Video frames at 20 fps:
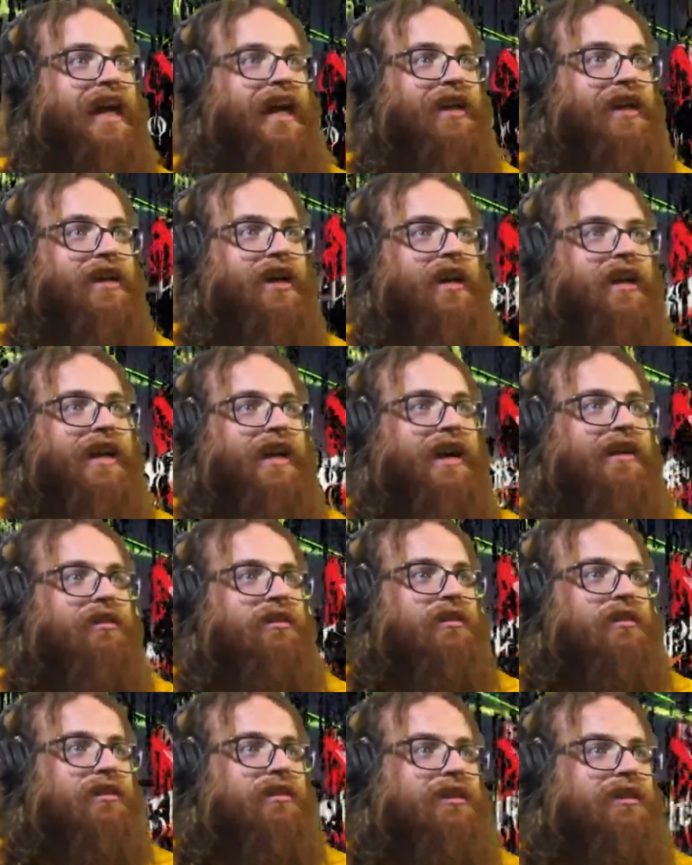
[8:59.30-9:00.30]
of cut it out.
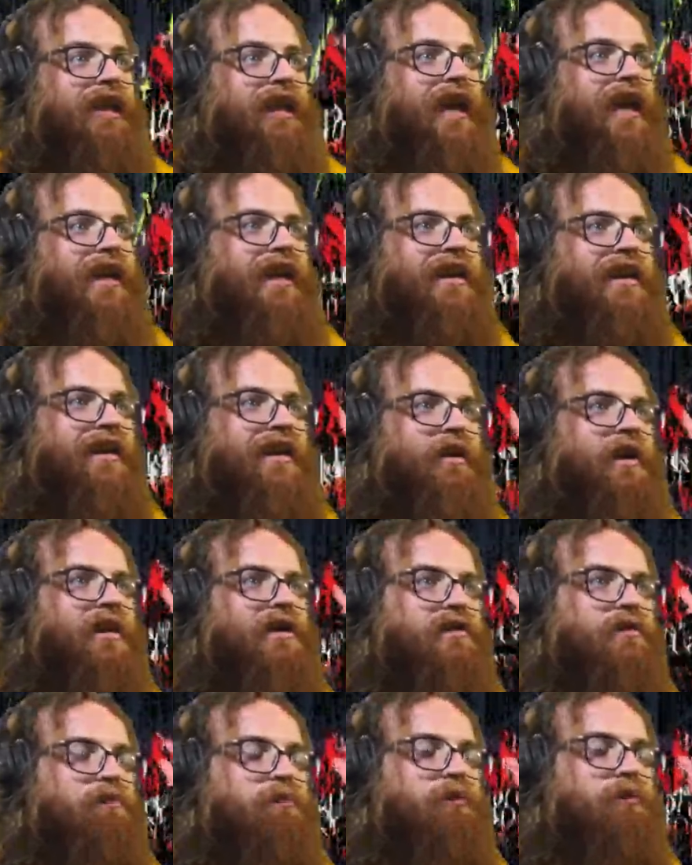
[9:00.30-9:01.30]
Yeah, there went
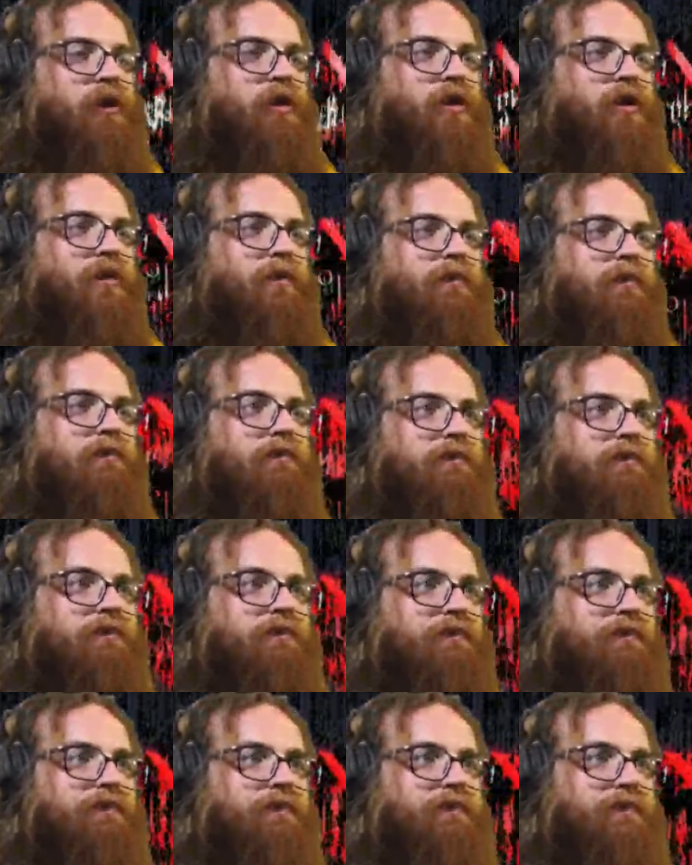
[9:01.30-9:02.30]
his arm.
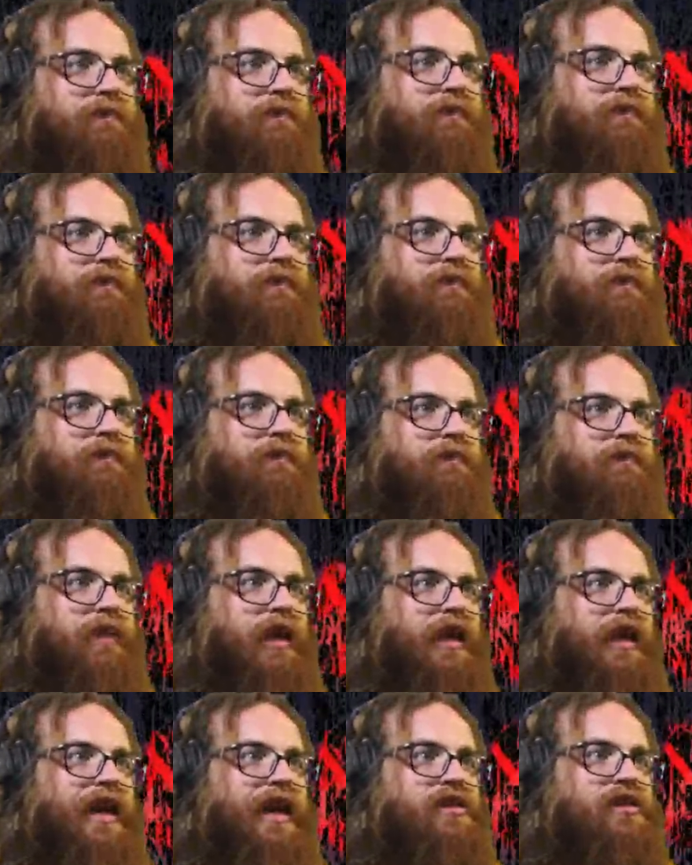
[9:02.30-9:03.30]

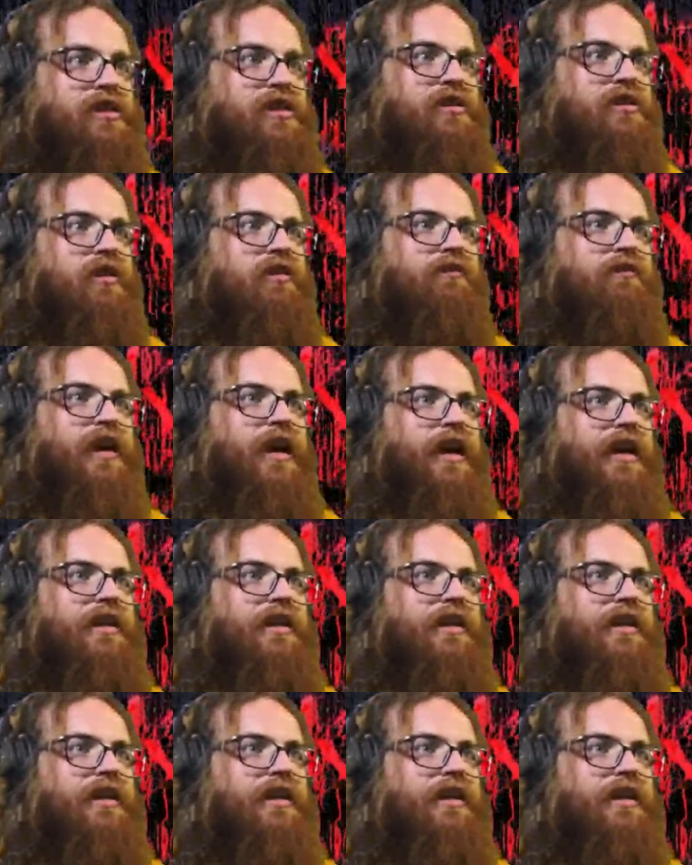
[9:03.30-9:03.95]
And now she's all red